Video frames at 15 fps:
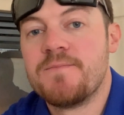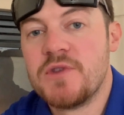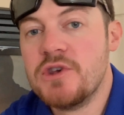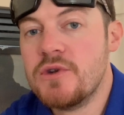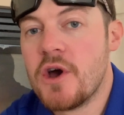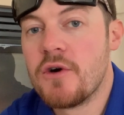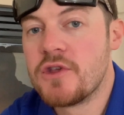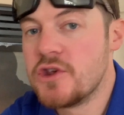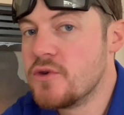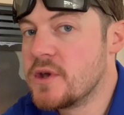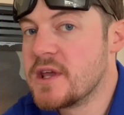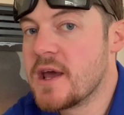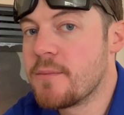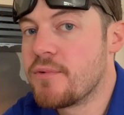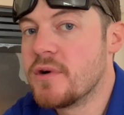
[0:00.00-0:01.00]
you know that you can
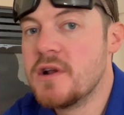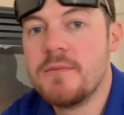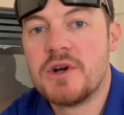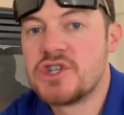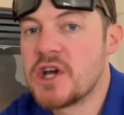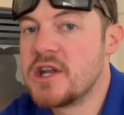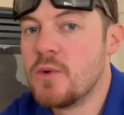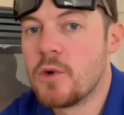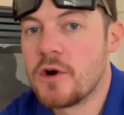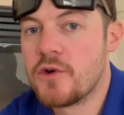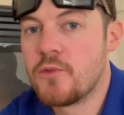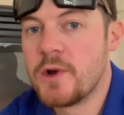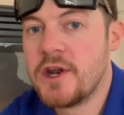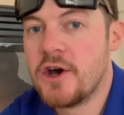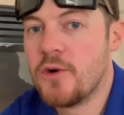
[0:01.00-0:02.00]
get pretty much anywhere in
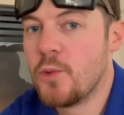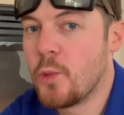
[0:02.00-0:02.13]
Reno